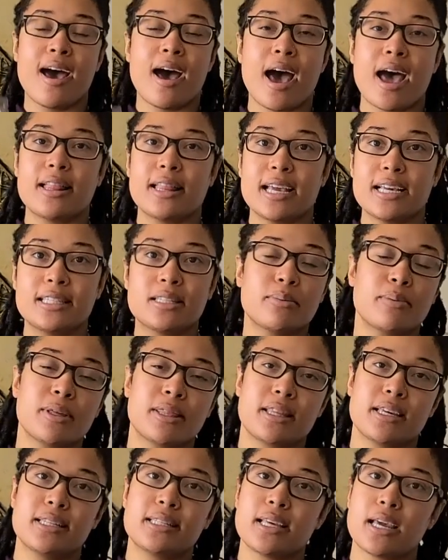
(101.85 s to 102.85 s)
I like to
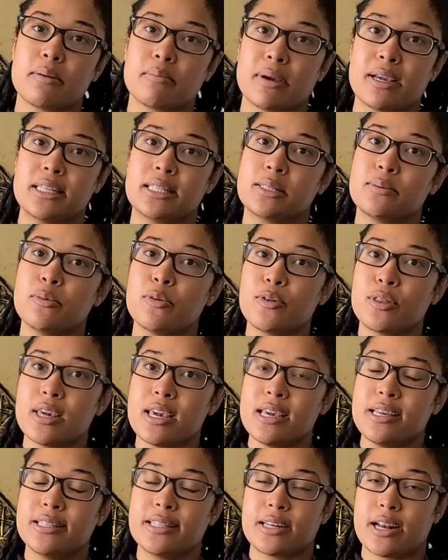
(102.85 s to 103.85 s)
put this in my
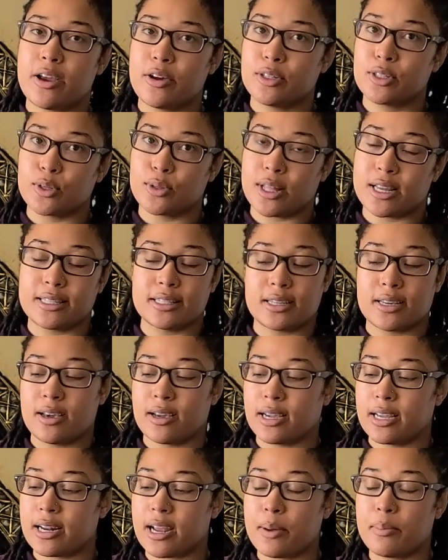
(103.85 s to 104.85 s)
smoothies, and I also like to
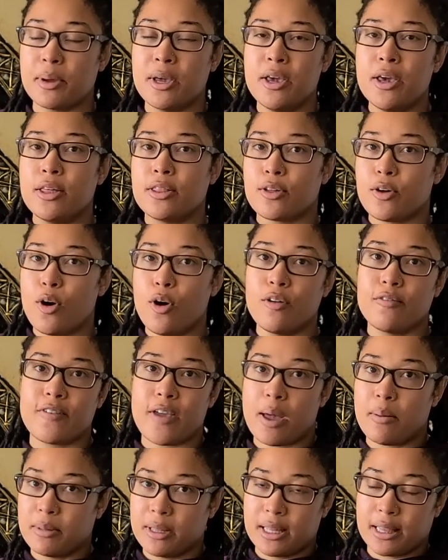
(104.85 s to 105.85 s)
cook it up. The whole
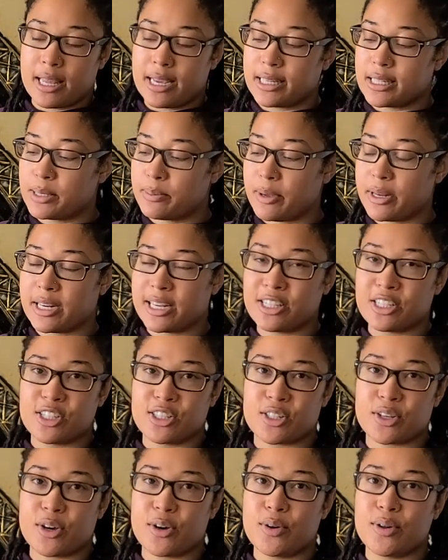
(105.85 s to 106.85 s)
family likes spinach,
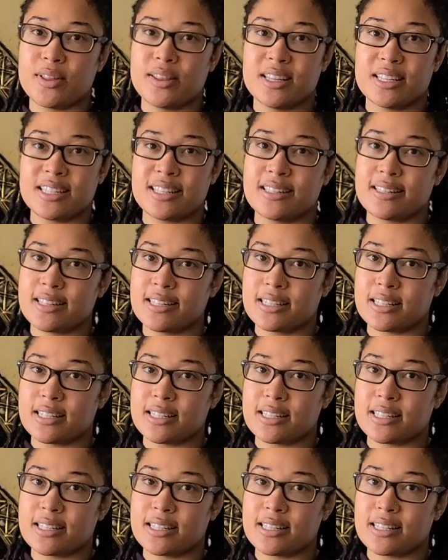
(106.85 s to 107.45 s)
so this is a